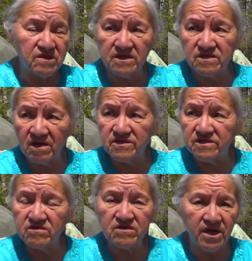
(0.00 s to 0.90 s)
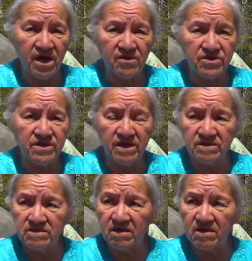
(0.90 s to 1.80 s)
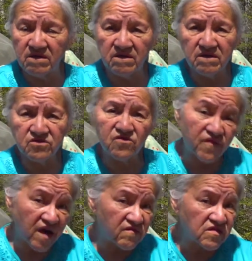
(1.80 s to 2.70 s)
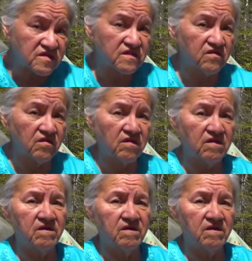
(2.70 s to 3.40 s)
and I still carry that survival skill.